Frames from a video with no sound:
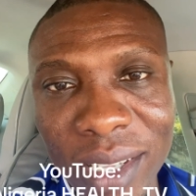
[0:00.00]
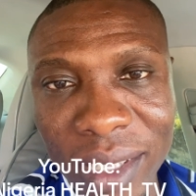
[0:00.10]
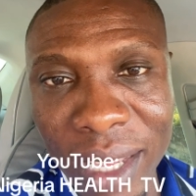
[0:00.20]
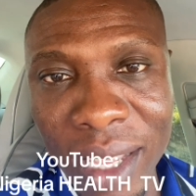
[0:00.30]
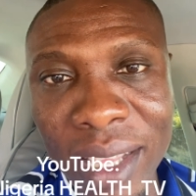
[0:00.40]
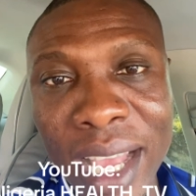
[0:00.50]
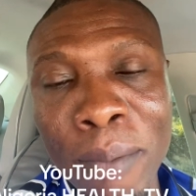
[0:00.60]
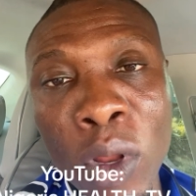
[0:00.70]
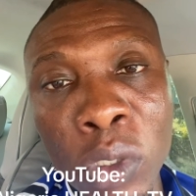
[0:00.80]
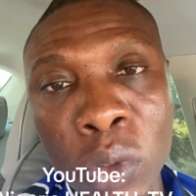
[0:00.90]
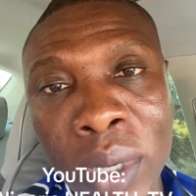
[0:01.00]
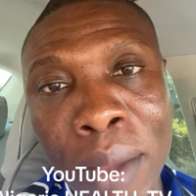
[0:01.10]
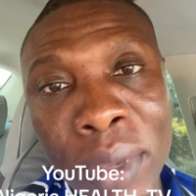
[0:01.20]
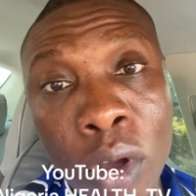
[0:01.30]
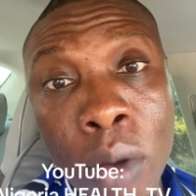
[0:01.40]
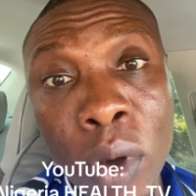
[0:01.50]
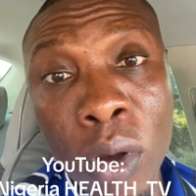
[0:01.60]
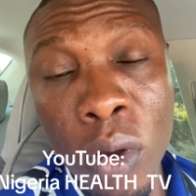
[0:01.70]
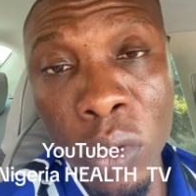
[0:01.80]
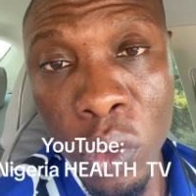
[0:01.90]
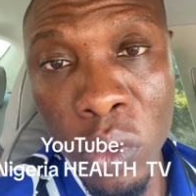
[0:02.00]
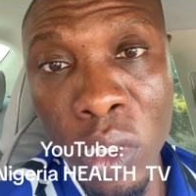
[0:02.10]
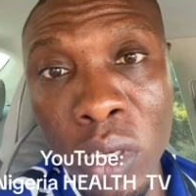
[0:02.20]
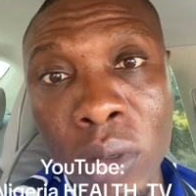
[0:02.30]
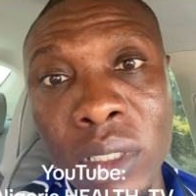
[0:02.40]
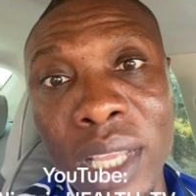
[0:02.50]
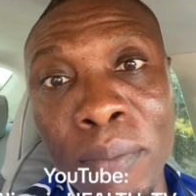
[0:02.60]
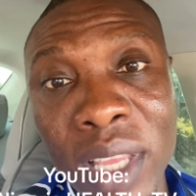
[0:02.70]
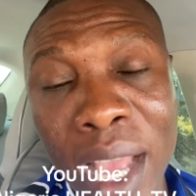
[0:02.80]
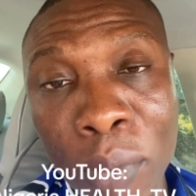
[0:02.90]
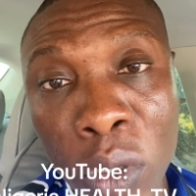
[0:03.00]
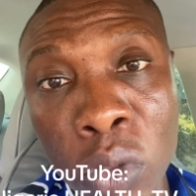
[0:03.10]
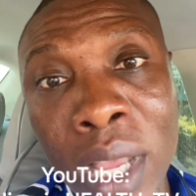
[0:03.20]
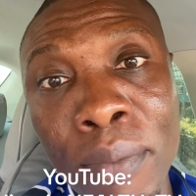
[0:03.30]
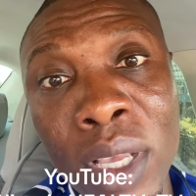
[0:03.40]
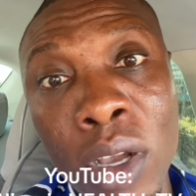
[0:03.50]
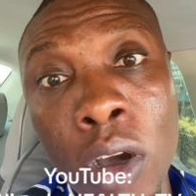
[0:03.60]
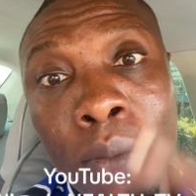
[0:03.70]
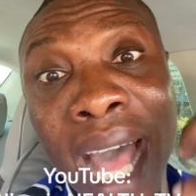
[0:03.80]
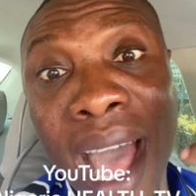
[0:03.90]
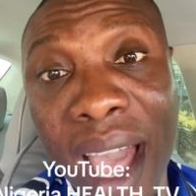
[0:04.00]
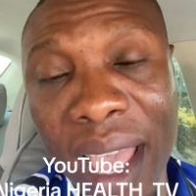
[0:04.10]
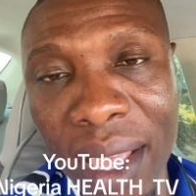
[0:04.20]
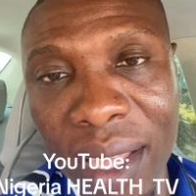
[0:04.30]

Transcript: their blood sugar become uncontrolled, or their blood sugar become high,